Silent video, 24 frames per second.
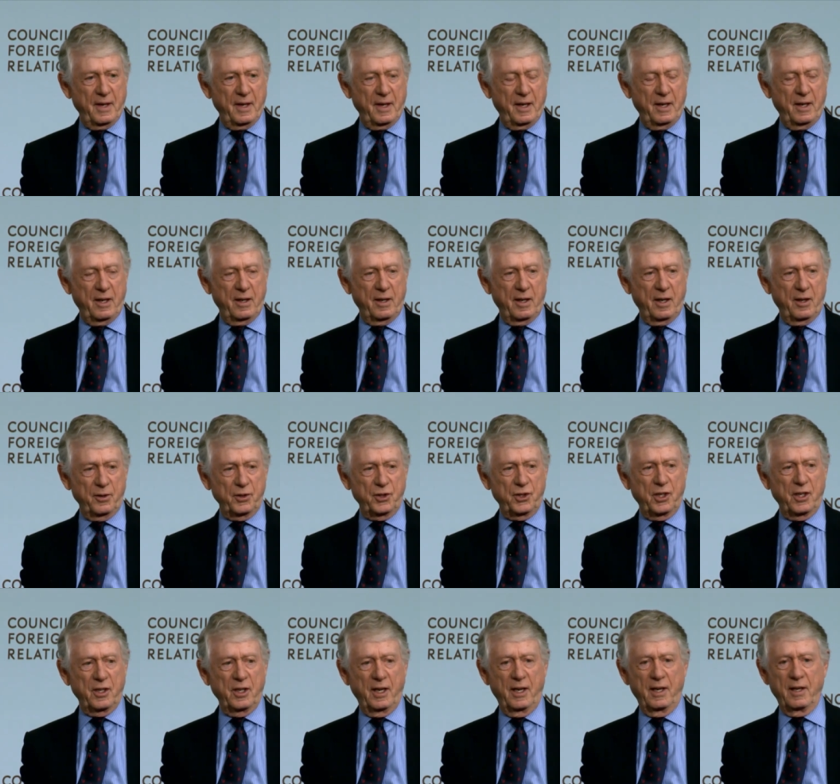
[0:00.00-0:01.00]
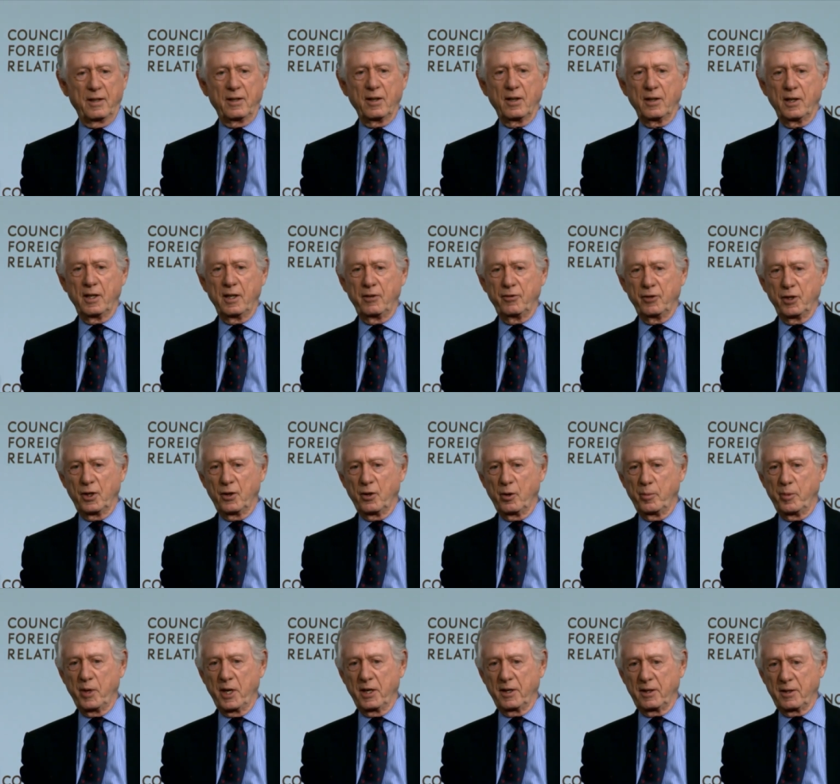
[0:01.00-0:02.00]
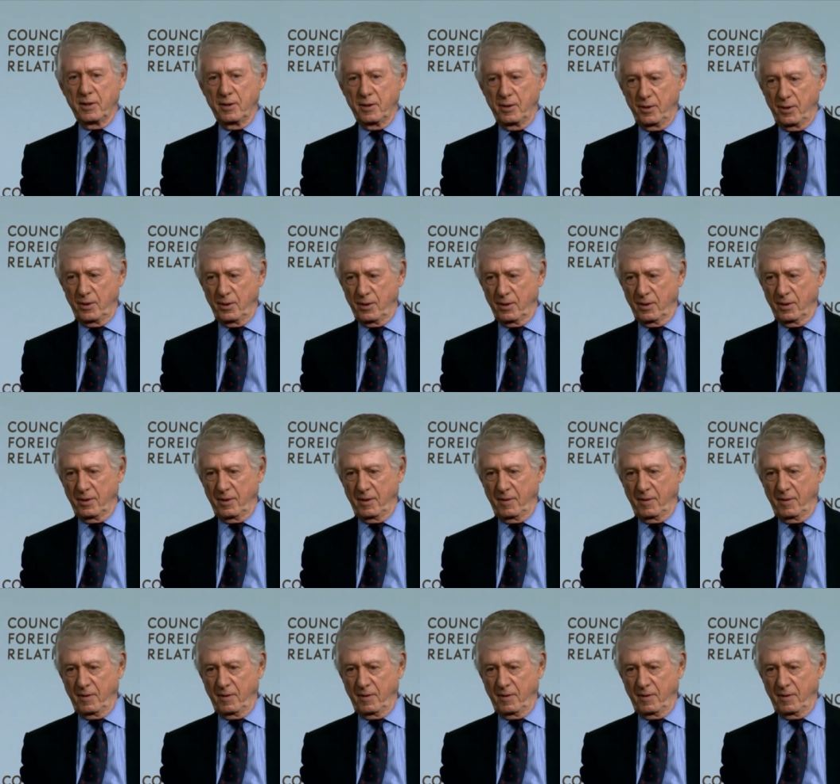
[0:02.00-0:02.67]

he announced that he had to leave and go back to New York.